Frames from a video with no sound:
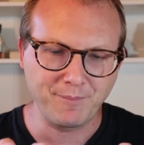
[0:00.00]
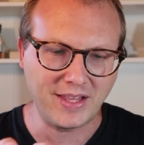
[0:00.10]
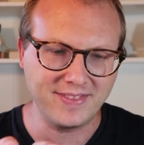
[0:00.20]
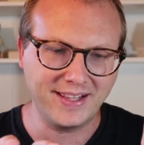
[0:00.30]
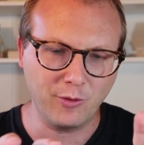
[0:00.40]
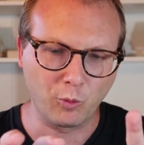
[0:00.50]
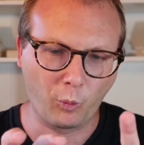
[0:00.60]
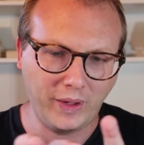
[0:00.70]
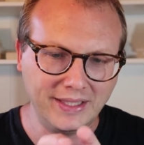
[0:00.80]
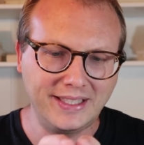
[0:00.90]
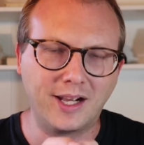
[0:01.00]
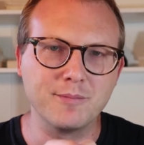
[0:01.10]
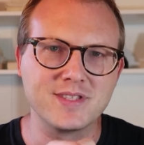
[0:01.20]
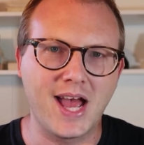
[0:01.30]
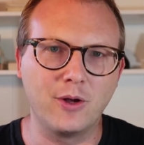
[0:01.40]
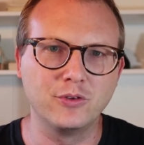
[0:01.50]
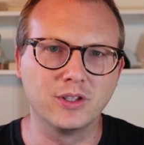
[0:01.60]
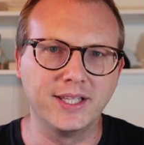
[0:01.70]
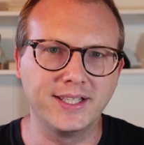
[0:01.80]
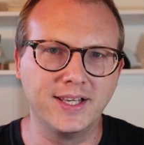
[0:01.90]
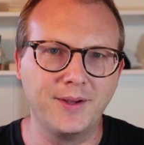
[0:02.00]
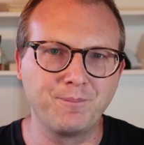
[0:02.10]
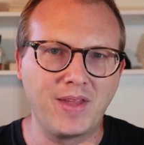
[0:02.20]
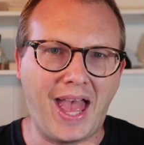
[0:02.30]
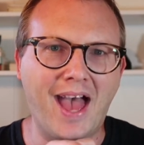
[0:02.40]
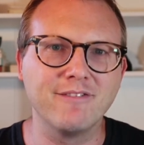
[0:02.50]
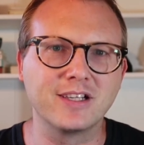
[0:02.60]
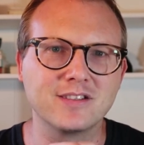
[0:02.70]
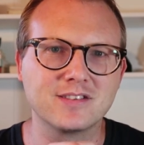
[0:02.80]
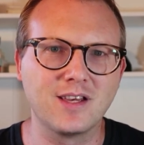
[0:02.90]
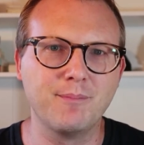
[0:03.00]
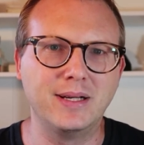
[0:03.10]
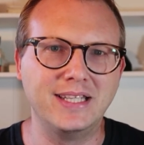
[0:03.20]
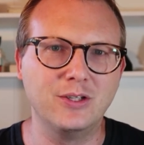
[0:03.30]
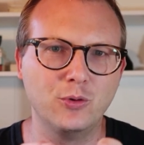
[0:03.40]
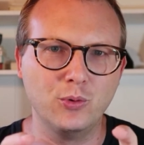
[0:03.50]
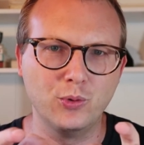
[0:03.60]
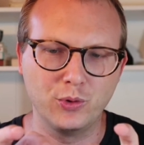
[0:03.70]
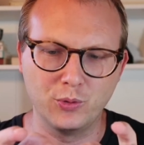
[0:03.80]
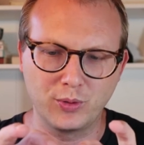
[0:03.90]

I think it really comes down to like having somebody who you